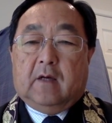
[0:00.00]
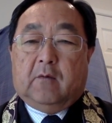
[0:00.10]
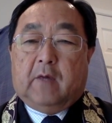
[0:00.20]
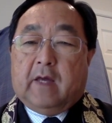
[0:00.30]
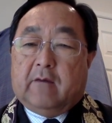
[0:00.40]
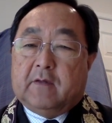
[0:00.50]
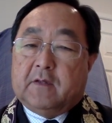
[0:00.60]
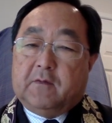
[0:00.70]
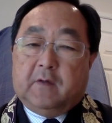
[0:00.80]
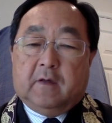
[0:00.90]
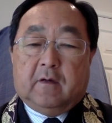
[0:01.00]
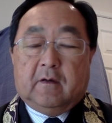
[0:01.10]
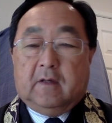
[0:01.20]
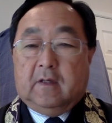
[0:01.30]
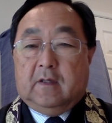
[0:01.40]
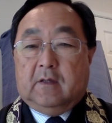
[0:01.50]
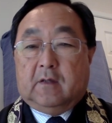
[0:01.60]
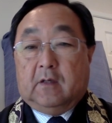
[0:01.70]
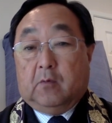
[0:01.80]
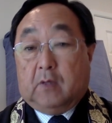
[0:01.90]
We have this fear,
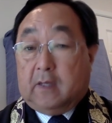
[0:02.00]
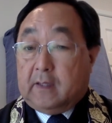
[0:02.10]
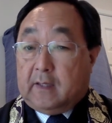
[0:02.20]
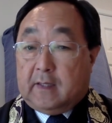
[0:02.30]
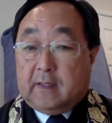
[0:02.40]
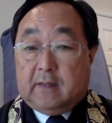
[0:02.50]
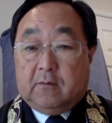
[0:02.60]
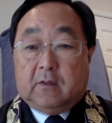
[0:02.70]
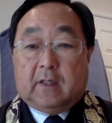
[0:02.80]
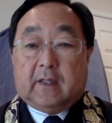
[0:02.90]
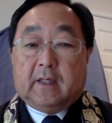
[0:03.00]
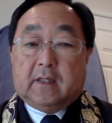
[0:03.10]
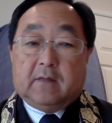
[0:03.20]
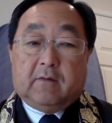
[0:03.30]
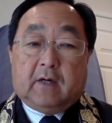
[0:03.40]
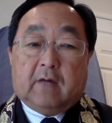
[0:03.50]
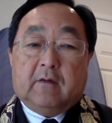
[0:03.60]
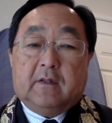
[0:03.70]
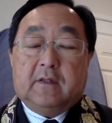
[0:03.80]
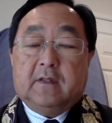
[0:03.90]
will I get it? Will I get the
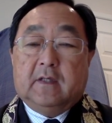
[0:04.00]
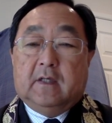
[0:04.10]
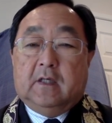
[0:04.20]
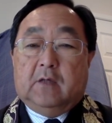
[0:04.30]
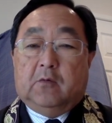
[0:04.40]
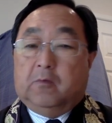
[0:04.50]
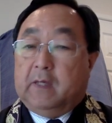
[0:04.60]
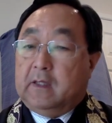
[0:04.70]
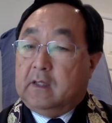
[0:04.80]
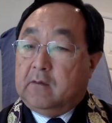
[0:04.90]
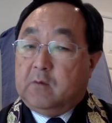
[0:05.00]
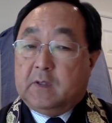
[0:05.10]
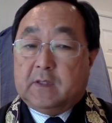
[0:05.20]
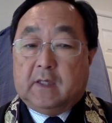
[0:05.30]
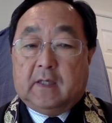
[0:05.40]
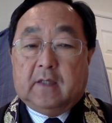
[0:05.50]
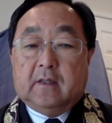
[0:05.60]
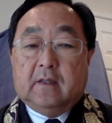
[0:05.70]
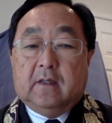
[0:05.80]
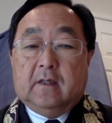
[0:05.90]
virus? Will my loved ones get
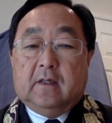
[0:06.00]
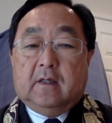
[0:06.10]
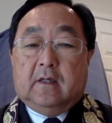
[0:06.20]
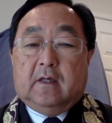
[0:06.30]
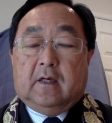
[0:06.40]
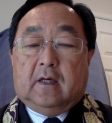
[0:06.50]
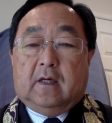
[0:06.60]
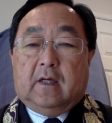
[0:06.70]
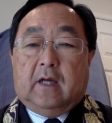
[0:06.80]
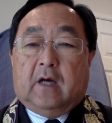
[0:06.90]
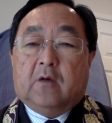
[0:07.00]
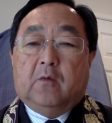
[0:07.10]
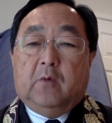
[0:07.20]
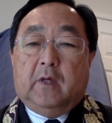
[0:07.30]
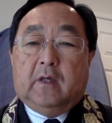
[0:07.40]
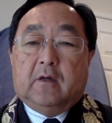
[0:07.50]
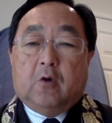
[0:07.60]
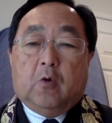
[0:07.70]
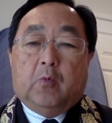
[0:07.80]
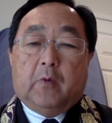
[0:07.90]
it? And how do we
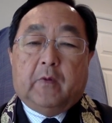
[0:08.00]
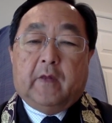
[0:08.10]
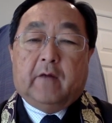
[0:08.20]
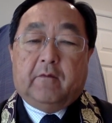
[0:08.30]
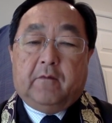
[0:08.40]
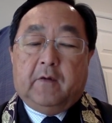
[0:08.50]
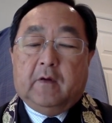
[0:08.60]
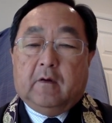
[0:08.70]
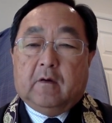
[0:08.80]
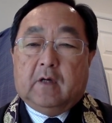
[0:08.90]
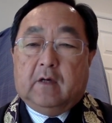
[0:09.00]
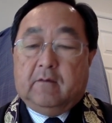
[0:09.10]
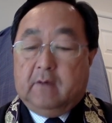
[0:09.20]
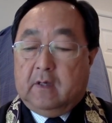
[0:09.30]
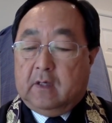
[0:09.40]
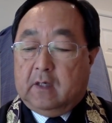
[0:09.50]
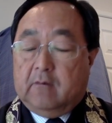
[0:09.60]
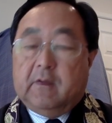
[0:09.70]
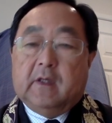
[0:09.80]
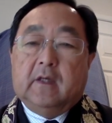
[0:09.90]
cope with that fear
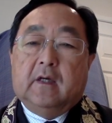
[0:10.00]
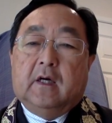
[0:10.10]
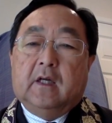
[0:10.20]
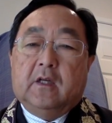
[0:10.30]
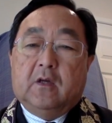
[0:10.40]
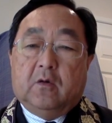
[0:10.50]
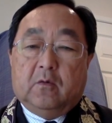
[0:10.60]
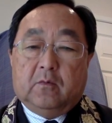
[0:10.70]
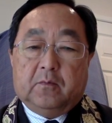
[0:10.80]
of the unknown?